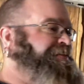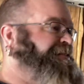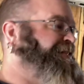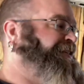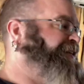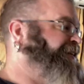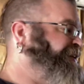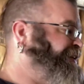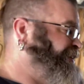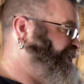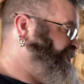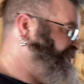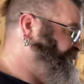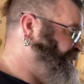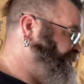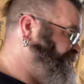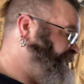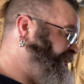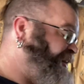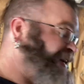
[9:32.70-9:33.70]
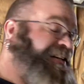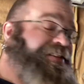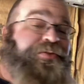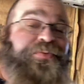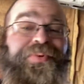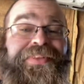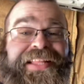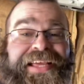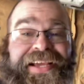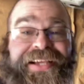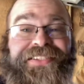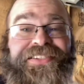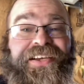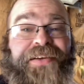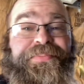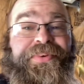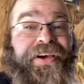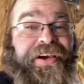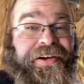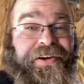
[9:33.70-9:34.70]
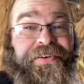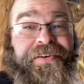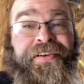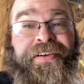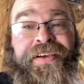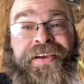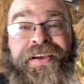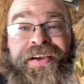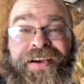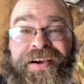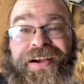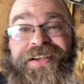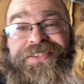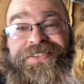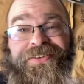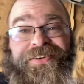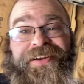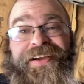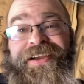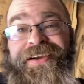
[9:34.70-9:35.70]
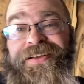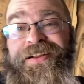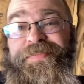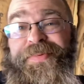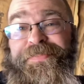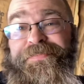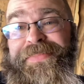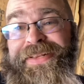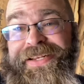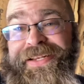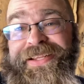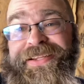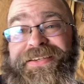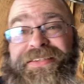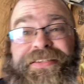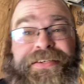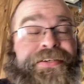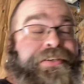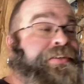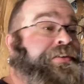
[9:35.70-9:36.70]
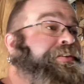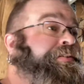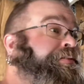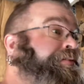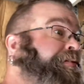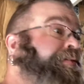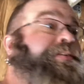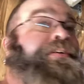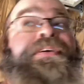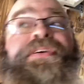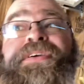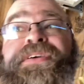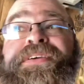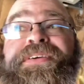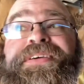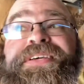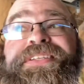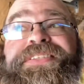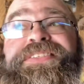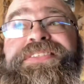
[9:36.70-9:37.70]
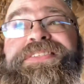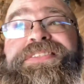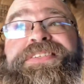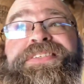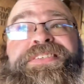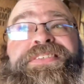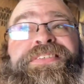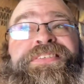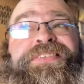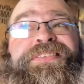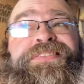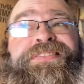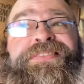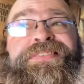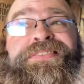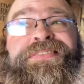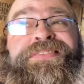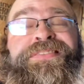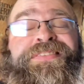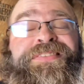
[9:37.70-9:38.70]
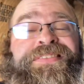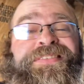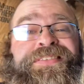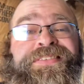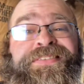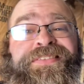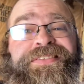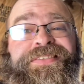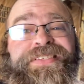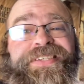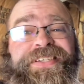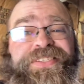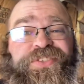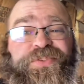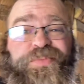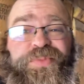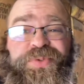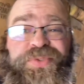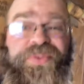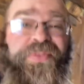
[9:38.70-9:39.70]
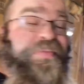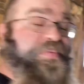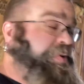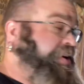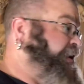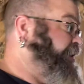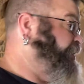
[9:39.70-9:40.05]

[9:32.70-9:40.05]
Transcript: I get to relax. I'm tired. I start, I got up at midnight. It's, I think it's almost three